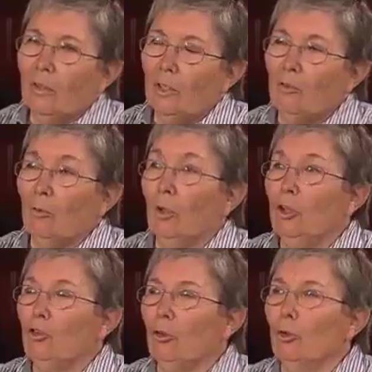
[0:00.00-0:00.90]
that's really
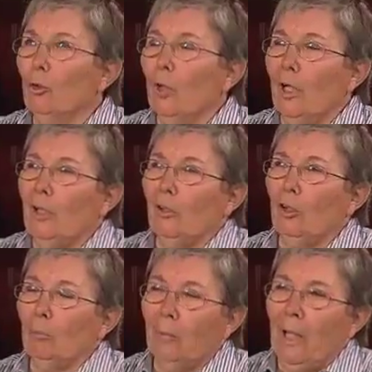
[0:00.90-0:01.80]
true, and I can
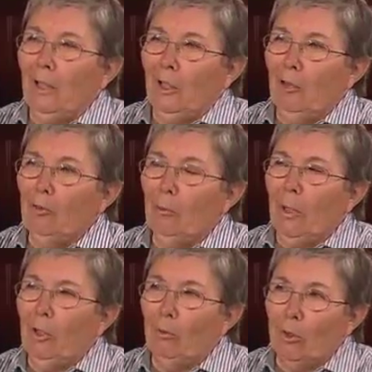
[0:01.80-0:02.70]
look back even in
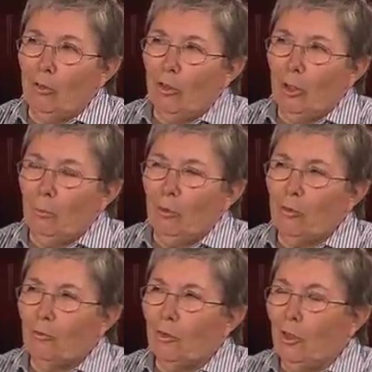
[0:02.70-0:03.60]
my own examples
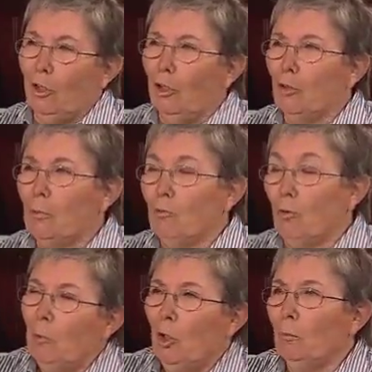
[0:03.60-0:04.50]
of the 10 years before.
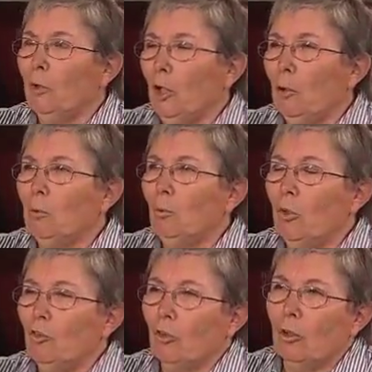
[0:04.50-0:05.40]
He emailed me a
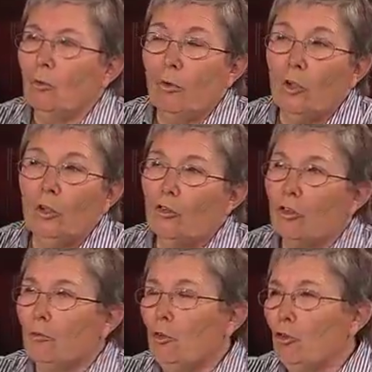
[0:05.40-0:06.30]
couple weeks ago with
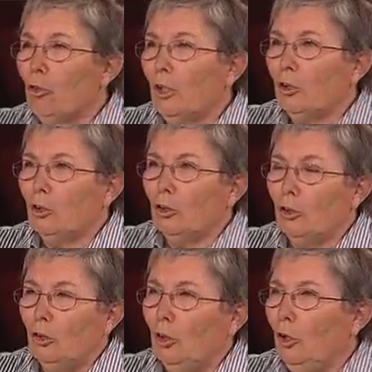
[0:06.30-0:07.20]
a list of
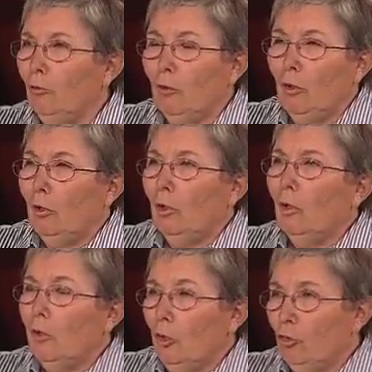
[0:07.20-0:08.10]
instructions. You give
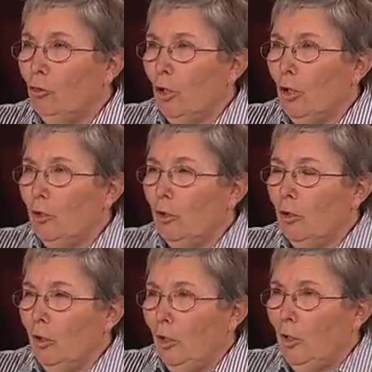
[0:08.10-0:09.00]
this
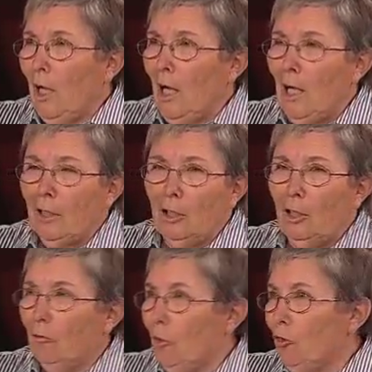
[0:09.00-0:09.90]
drug at the
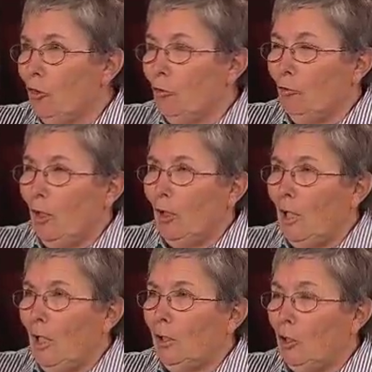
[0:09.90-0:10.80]
hock, you give this at the
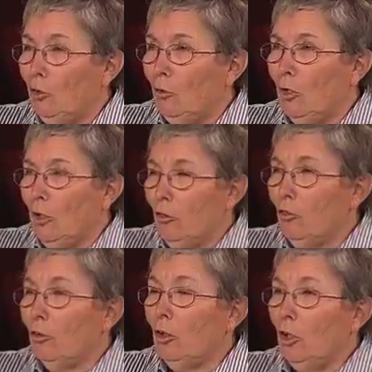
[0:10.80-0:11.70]
fetlock, you do
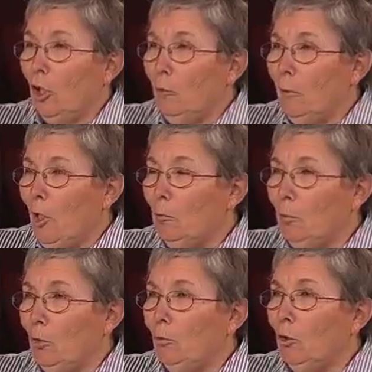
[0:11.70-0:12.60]
this, keep
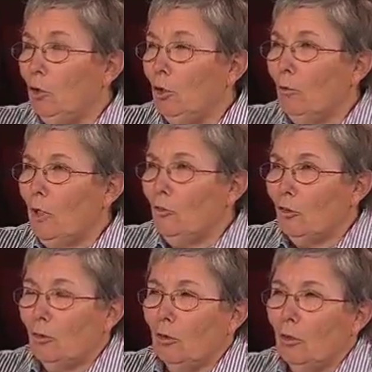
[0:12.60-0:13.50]
it on butte, and you can
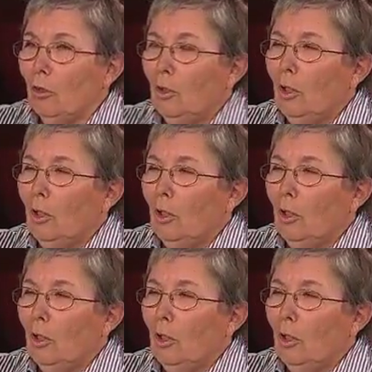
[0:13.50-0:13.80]
race it.